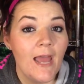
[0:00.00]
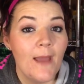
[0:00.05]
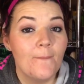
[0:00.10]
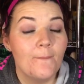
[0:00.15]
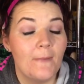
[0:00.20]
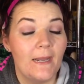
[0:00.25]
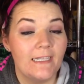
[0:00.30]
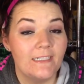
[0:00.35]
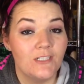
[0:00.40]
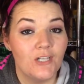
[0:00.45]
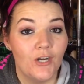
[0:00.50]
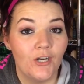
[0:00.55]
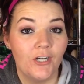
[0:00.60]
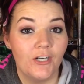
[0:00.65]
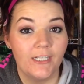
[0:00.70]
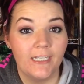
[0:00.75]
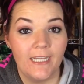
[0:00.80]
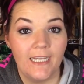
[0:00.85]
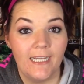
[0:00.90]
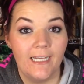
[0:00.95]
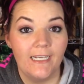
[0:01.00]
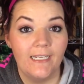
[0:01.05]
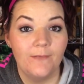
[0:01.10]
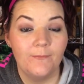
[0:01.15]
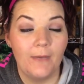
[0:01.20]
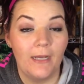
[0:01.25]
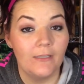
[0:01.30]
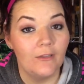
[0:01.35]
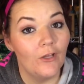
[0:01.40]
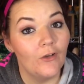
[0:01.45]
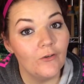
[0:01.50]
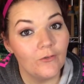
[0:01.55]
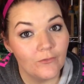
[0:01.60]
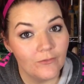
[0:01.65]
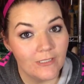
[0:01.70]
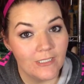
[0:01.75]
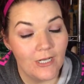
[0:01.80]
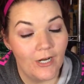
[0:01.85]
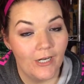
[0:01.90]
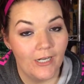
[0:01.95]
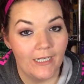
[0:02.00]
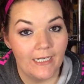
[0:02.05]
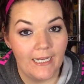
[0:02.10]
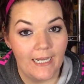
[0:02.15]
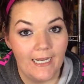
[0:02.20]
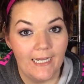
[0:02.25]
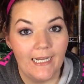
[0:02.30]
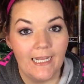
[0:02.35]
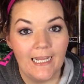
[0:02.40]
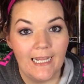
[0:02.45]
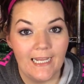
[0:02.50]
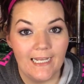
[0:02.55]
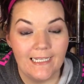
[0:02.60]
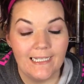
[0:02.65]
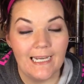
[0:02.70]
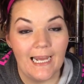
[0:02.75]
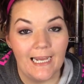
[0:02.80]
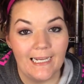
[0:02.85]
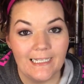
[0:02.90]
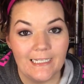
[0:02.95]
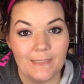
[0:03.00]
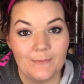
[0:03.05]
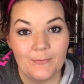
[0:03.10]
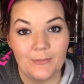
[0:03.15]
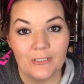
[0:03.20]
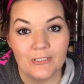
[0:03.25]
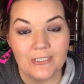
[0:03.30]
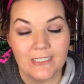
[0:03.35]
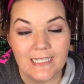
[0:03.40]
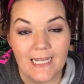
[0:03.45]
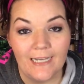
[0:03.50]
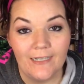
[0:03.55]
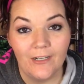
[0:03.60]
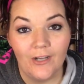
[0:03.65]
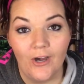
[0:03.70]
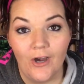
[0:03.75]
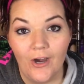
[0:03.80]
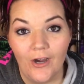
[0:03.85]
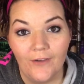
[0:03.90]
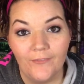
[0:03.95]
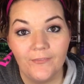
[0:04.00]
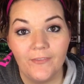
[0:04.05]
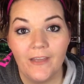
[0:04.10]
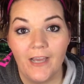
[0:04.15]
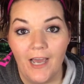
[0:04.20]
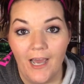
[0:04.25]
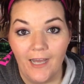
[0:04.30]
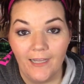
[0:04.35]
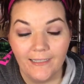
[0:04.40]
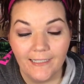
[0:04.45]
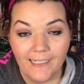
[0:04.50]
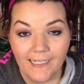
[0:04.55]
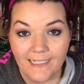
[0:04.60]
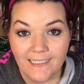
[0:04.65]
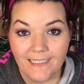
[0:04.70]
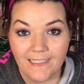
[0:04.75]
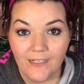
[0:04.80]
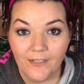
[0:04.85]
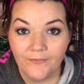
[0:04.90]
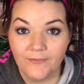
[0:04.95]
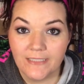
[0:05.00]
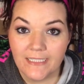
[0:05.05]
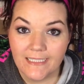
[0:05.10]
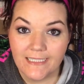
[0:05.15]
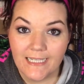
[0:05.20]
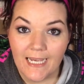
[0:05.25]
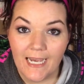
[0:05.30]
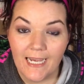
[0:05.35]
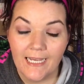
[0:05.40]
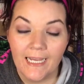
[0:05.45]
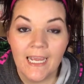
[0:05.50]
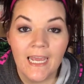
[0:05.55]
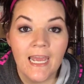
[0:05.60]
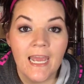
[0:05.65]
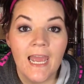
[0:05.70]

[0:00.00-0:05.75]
My local Target hit 90% off the holiday stuff today,